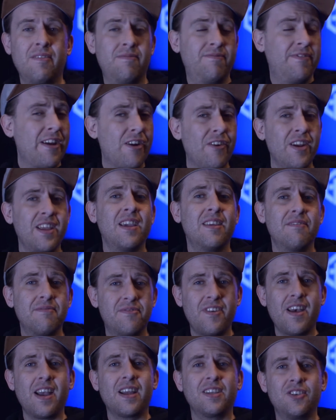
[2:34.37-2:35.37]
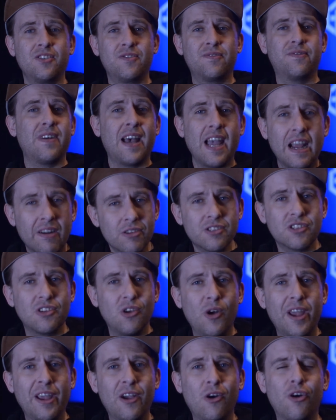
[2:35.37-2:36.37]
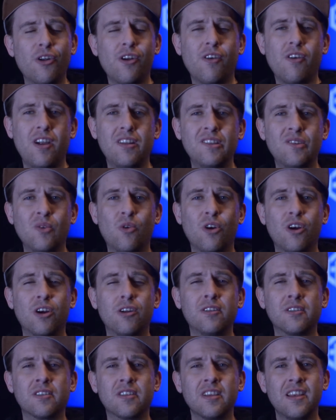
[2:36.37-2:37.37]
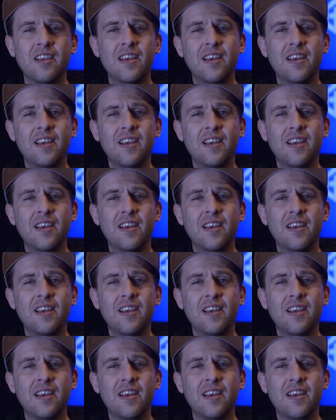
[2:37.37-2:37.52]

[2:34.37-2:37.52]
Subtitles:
very infectious virus going on around the world,